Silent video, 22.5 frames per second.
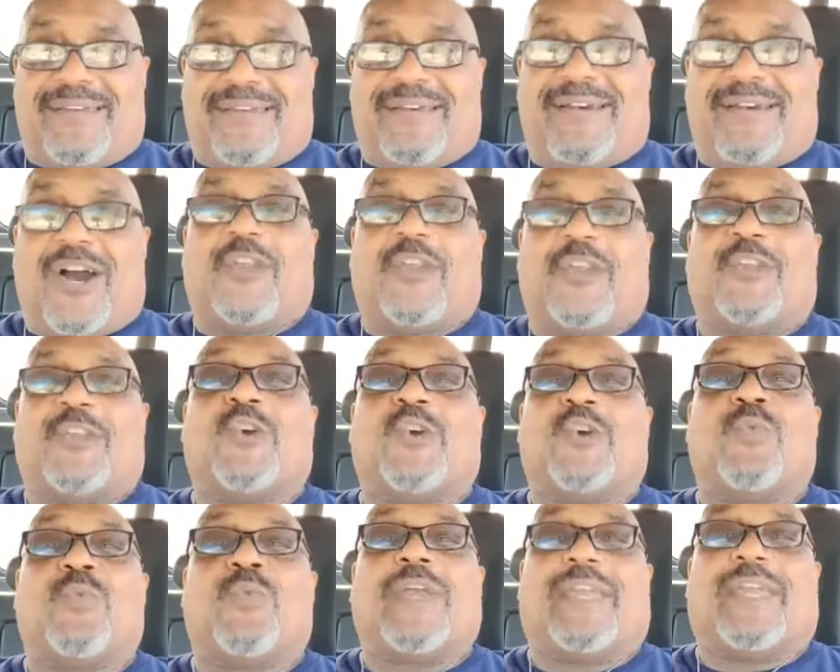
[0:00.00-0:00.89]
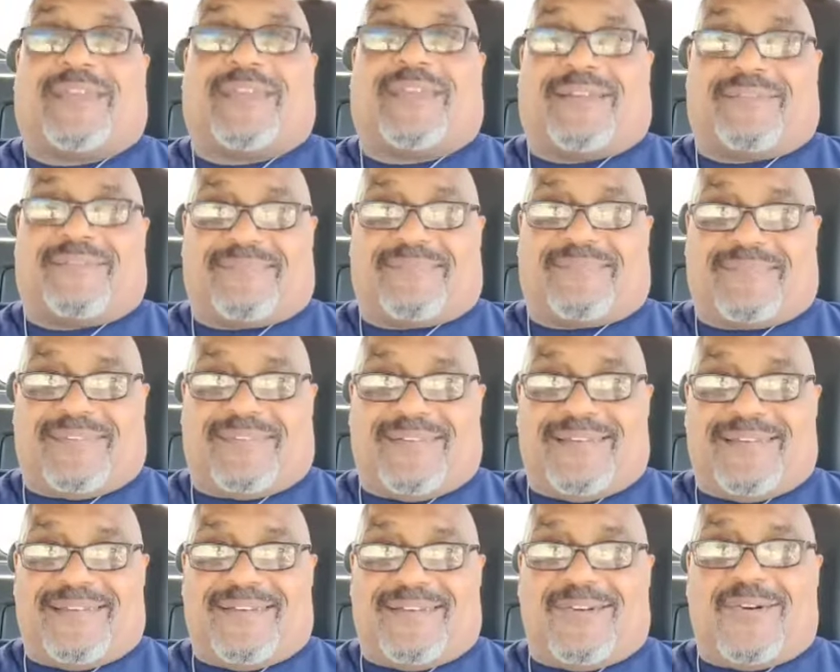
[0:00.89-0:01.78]
A new week.
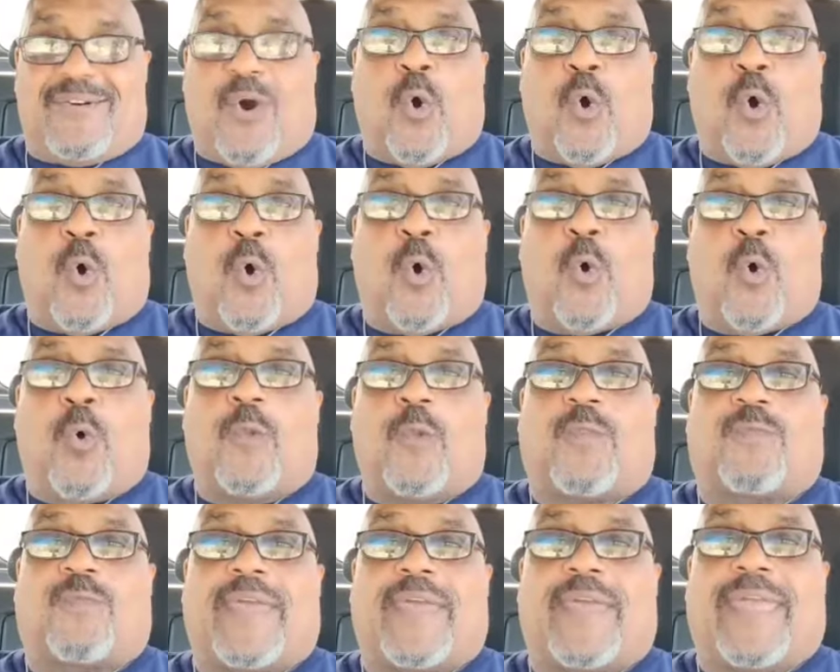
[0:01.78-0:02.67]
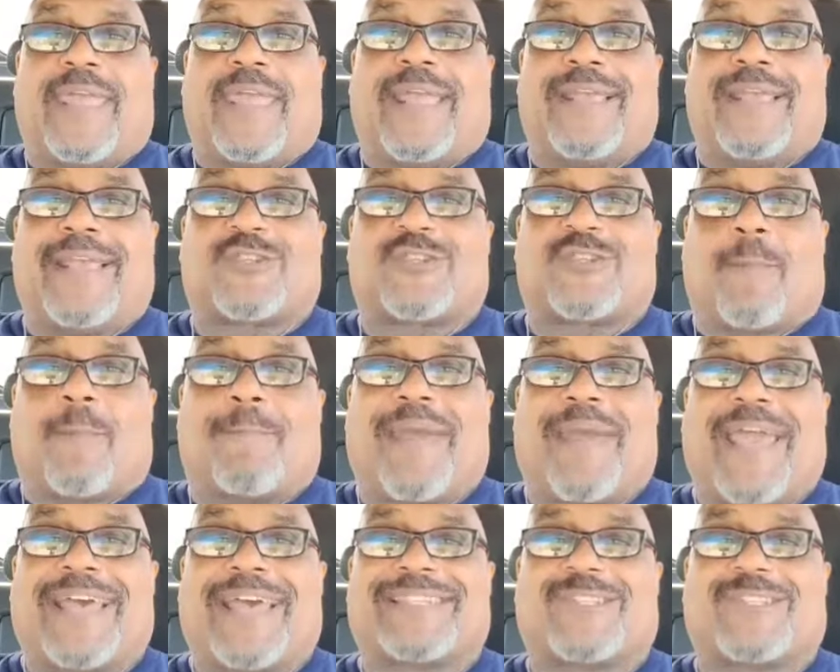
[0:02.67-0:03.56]
Old things are
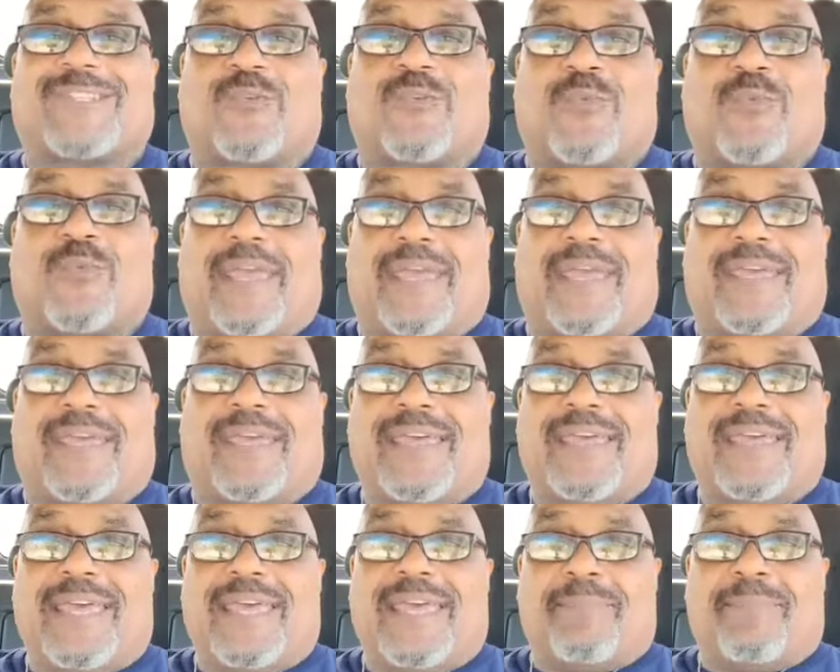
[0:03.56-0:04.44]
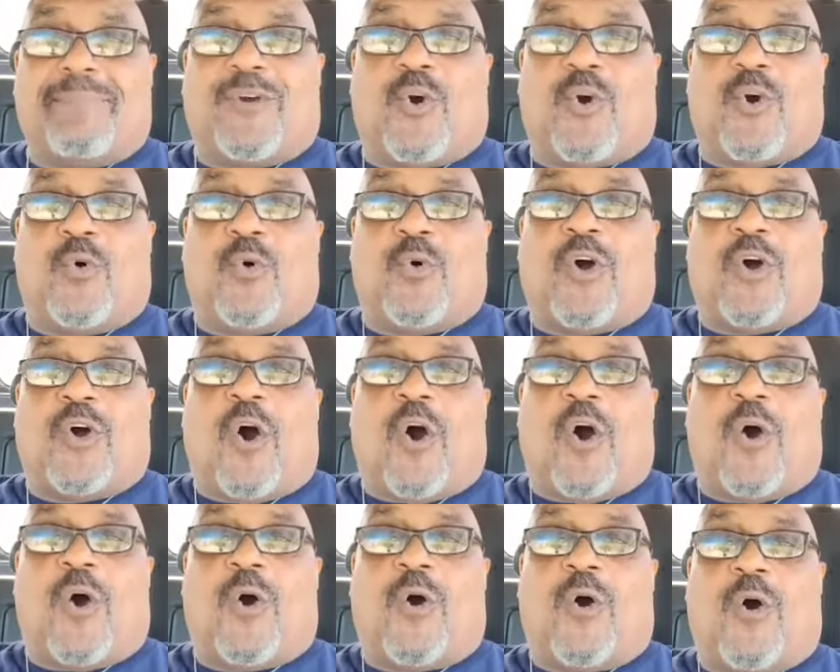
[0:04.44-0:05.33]
passed away. Behold,
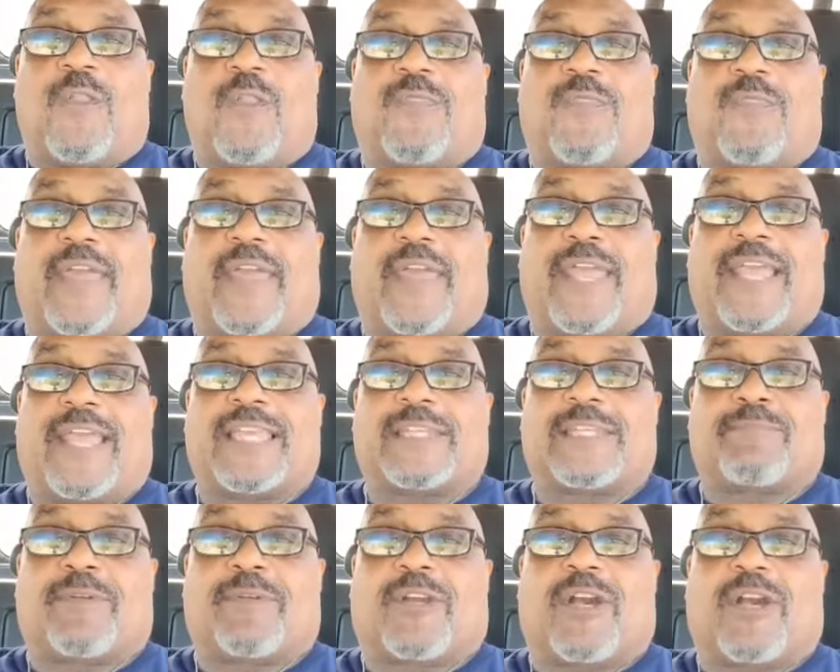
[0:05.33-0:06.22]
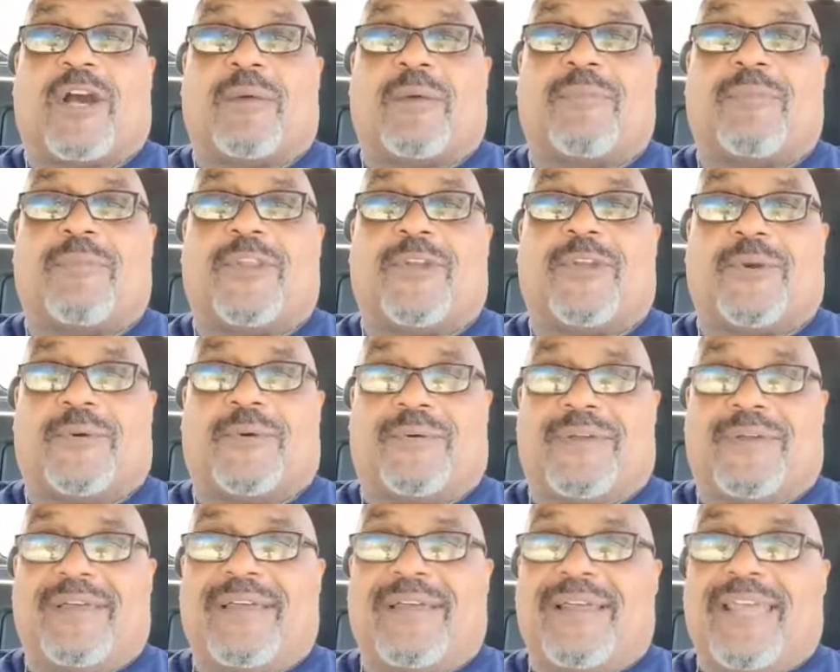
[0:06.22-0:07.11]
all things become new.
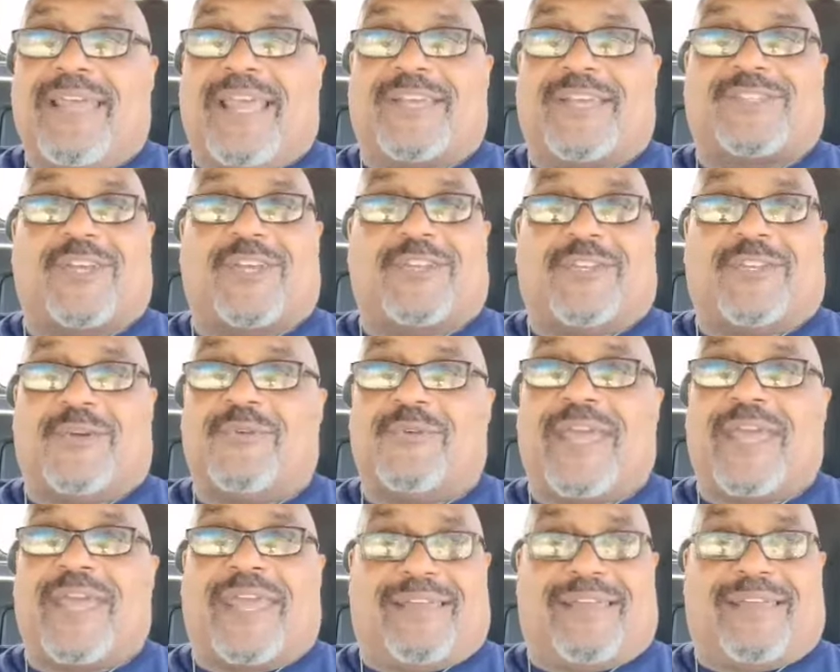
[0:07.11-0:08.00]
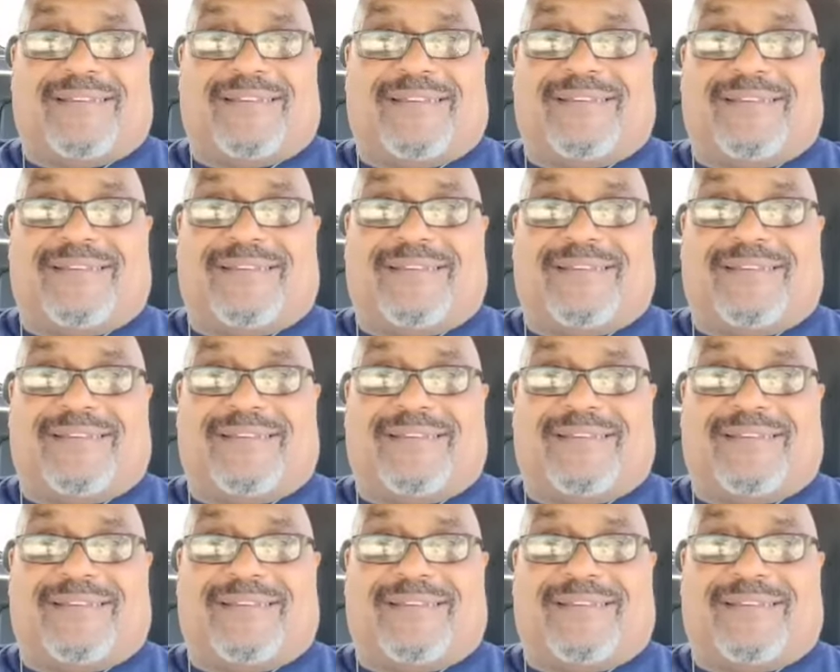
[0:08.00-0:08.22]
It's a new day.